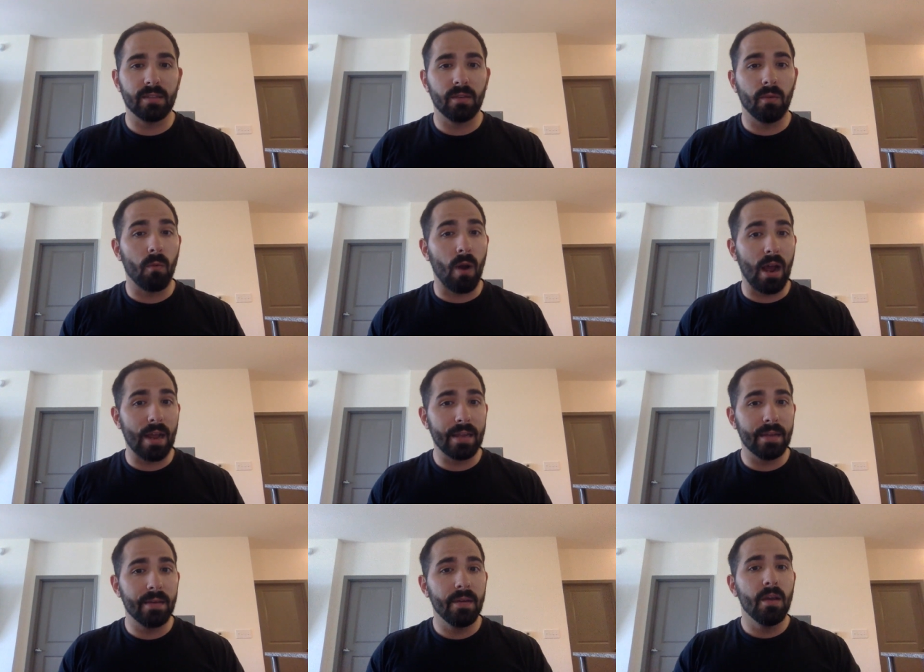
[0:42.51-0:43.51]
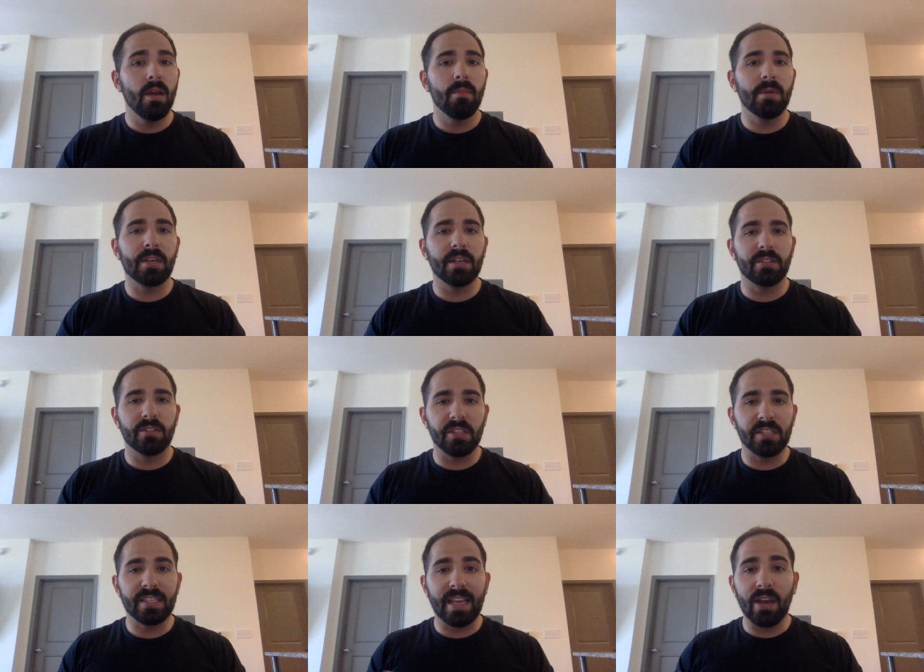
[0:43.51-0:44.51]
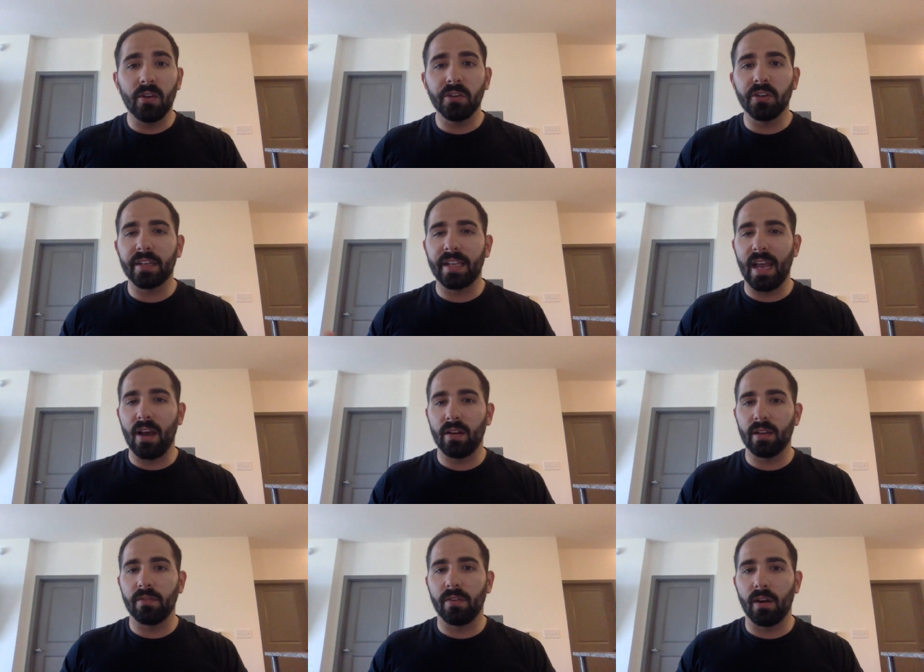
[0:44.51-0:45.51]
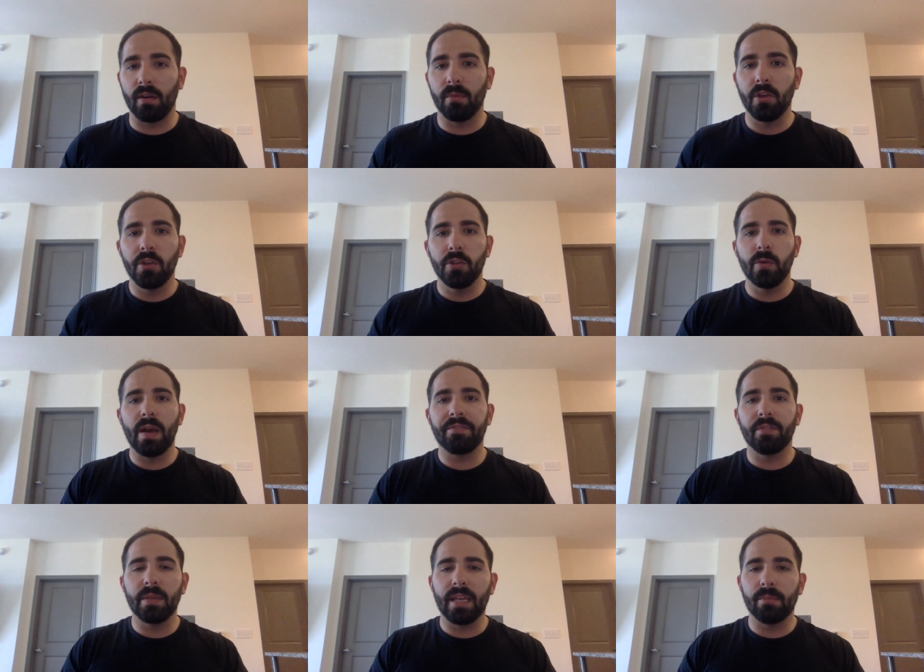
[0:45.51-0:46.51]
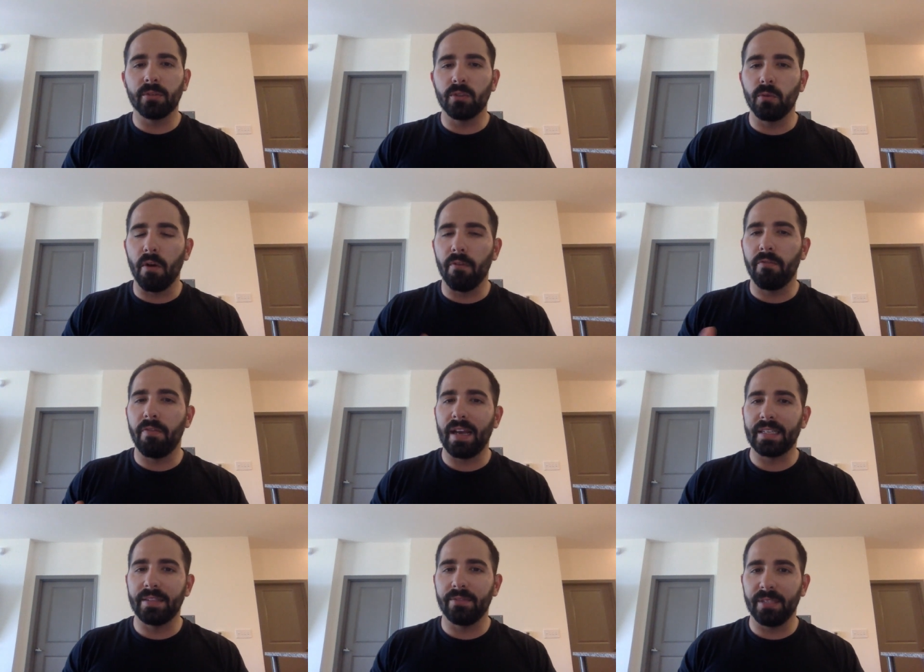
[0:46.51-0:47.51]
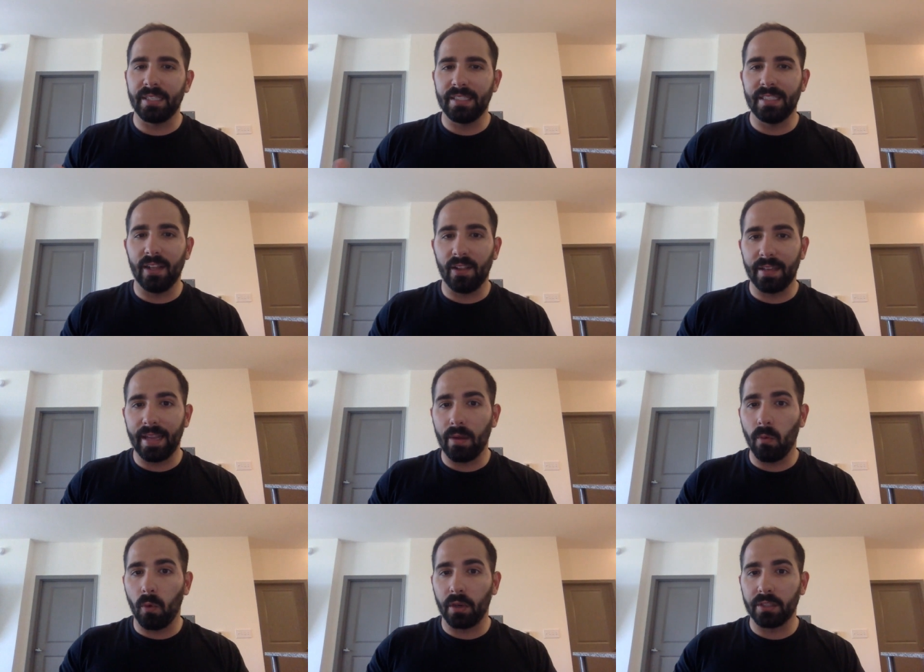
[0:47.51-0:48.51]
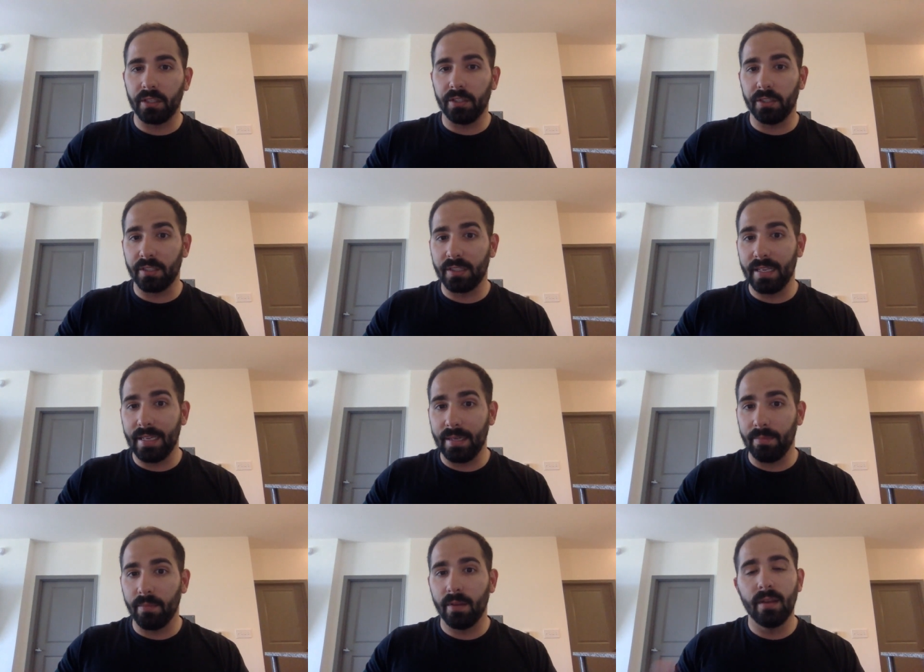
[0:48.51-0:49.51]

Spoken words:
Why? Because to scale your accounting firm, you have to be able to effectively delegate work to your team.